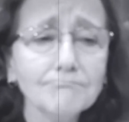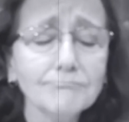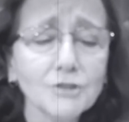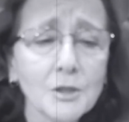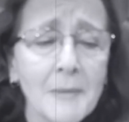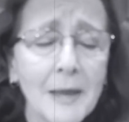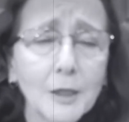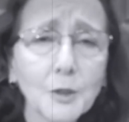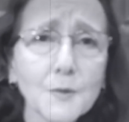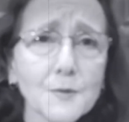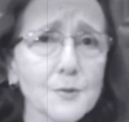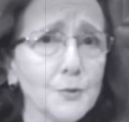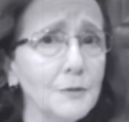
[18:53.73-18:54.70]

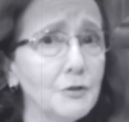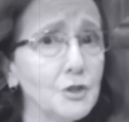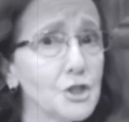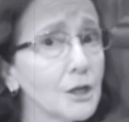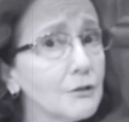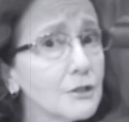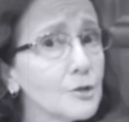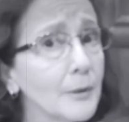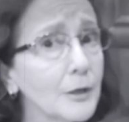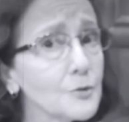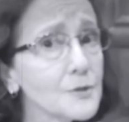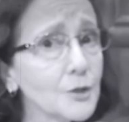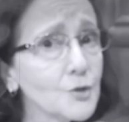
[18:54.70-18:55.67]
tomatoes or even cherry
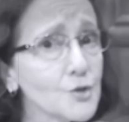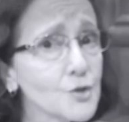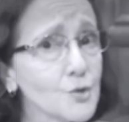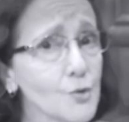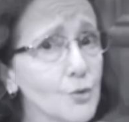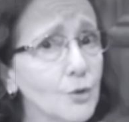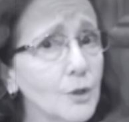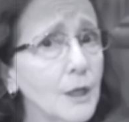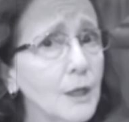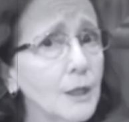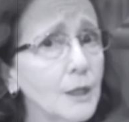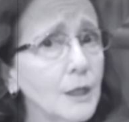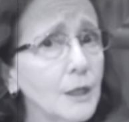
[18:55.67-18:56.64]
tomatoes at the store
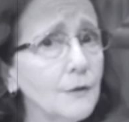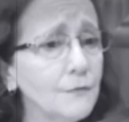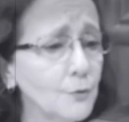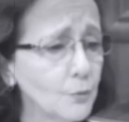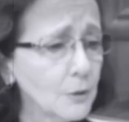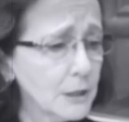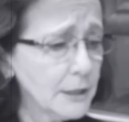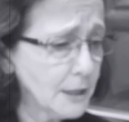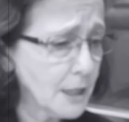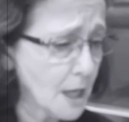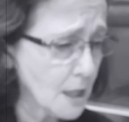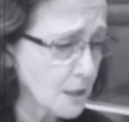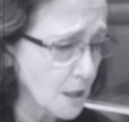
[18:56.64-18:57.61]
if you really
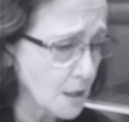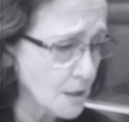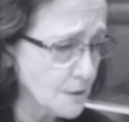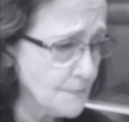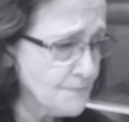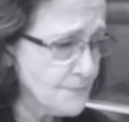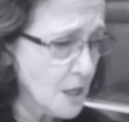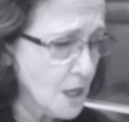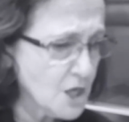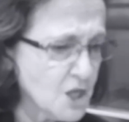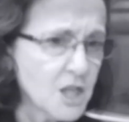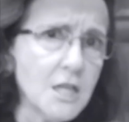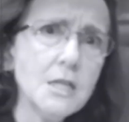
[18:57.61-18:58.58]
get a
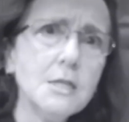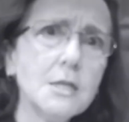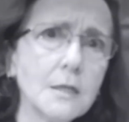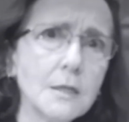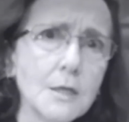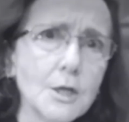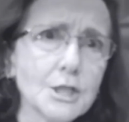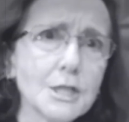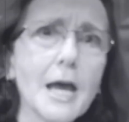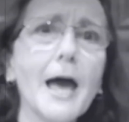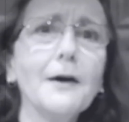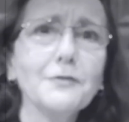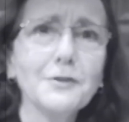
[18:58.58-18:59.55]
need to
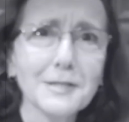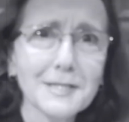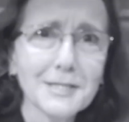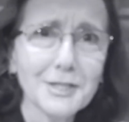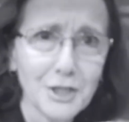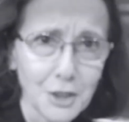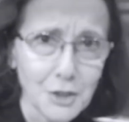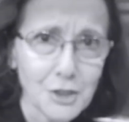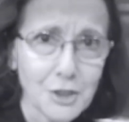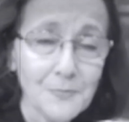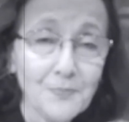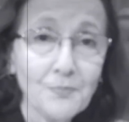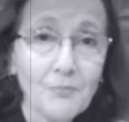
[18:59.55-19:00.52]
have this
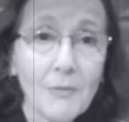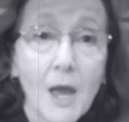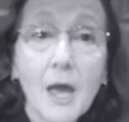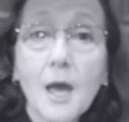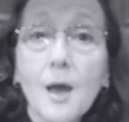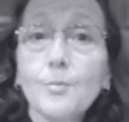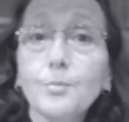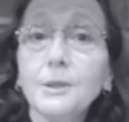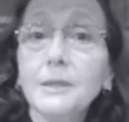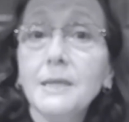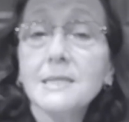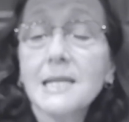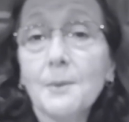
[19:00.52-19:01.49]
dish.
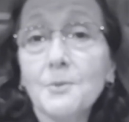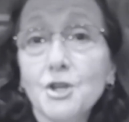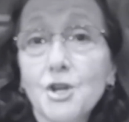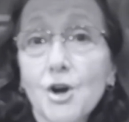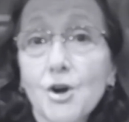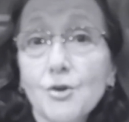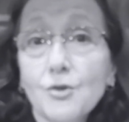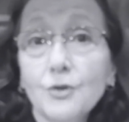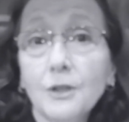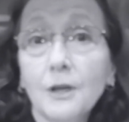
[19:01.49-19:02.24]
Please let me know